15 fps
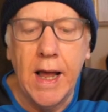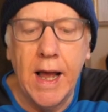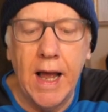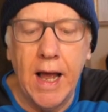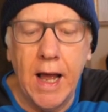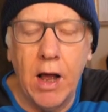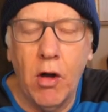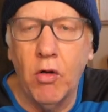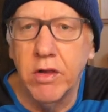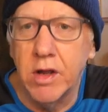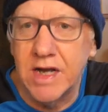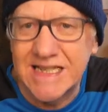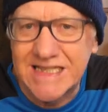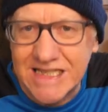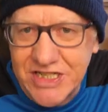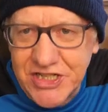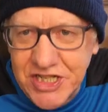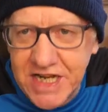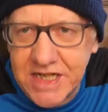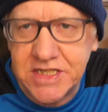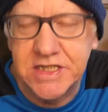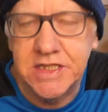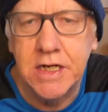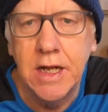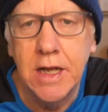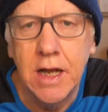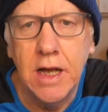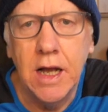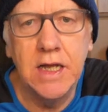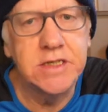although I suggest
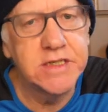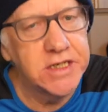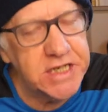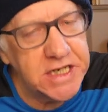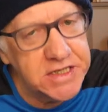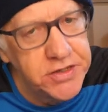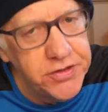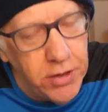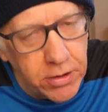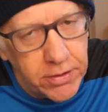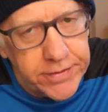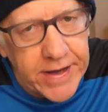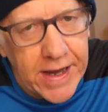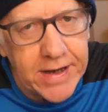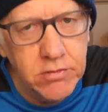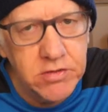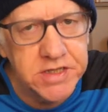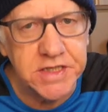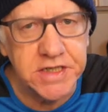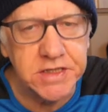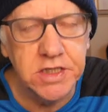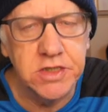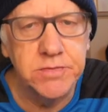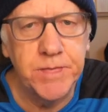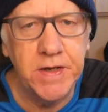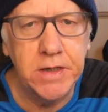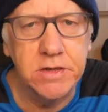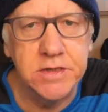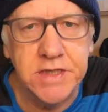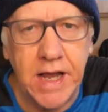not nail scissors,
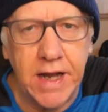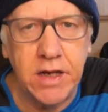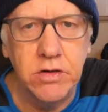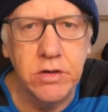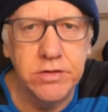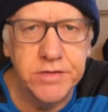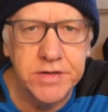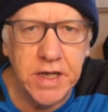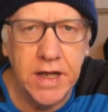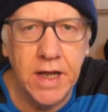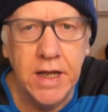because that could